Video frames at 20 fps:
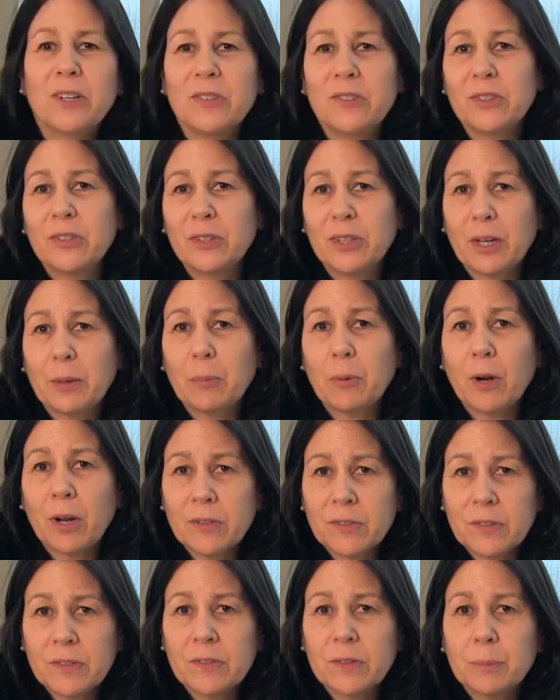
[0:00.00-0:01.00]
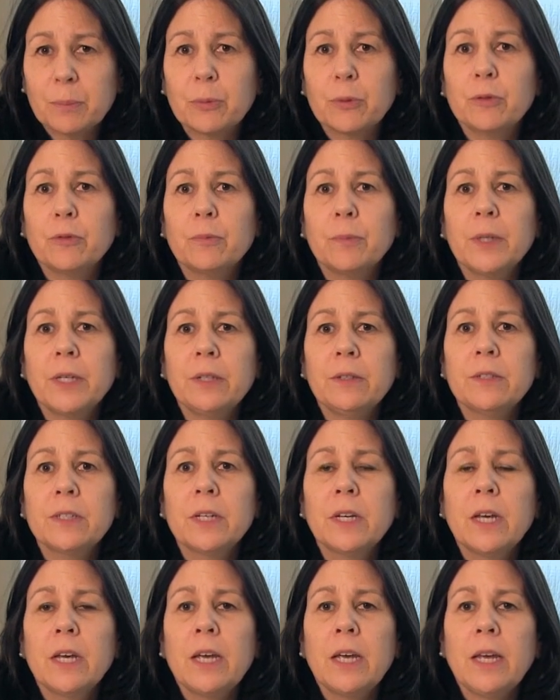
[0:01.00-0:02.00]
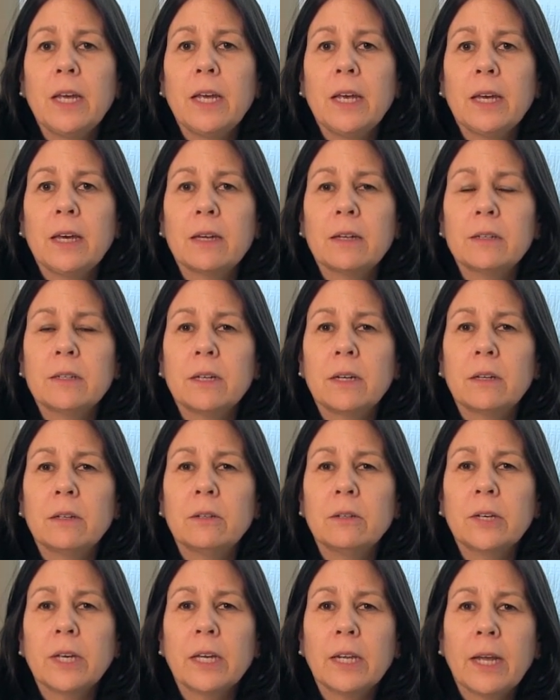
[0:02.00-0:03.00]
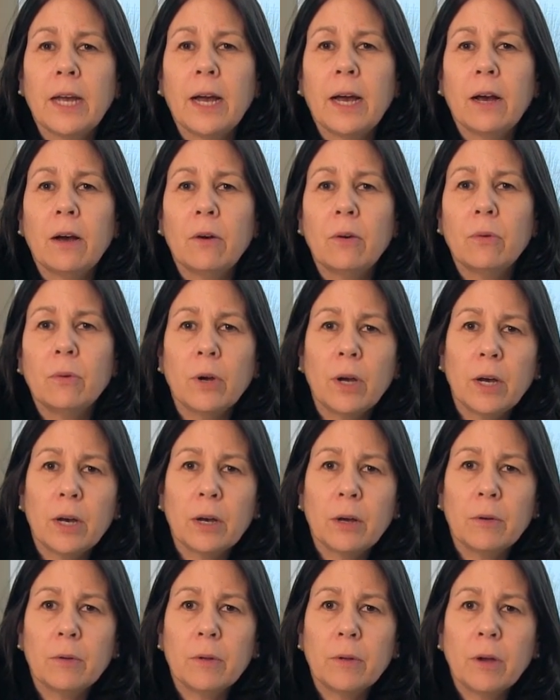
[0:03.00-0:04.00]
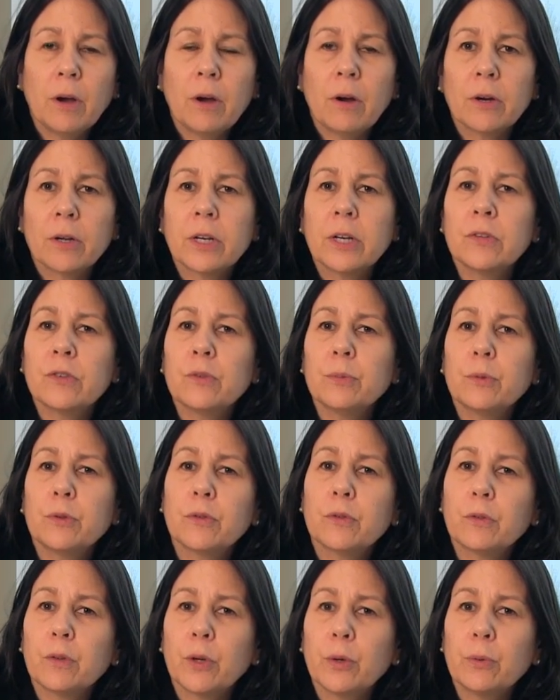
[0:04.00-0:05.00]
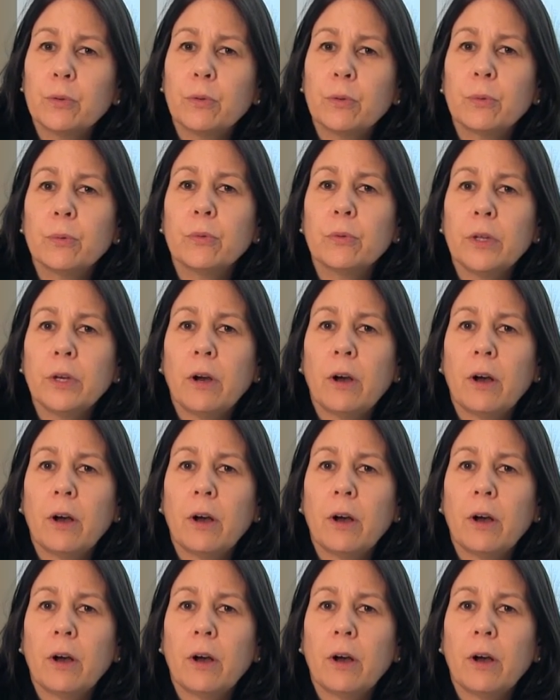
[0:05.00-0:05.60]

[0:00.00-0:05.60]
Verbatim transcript: us to look at process improvement and uh, look at how uh, our customers flowed through the